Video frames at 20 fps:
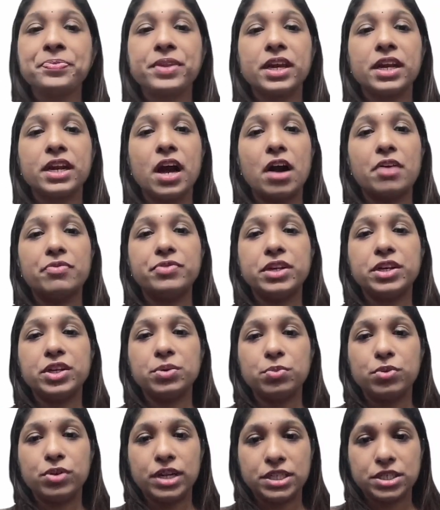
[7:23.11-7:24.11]
And after
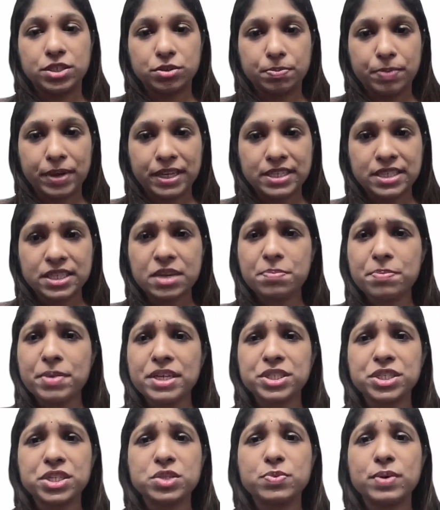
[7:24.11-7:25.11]
pneumoretinopexy,
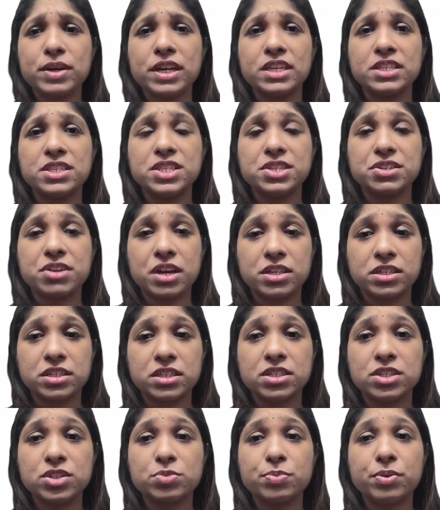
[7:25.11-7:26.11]
patients were
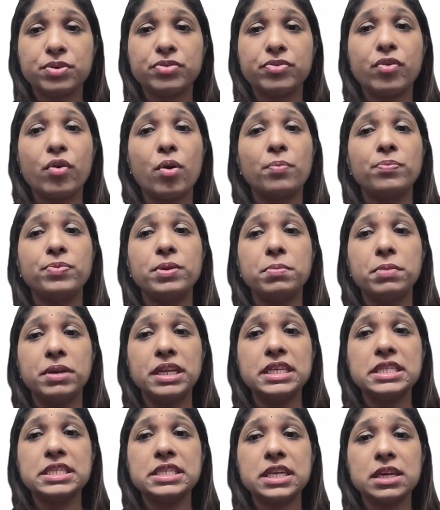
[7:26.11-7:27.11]
instructed to perform the
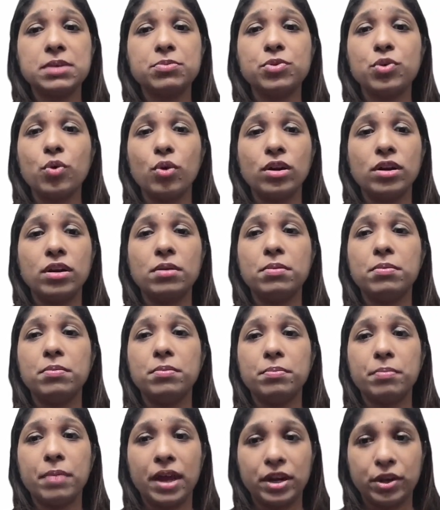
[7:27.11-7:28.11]
mini steamroll
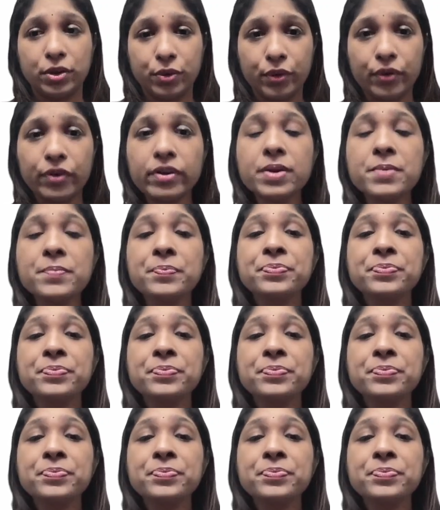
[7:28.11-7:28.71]
manoeuvre,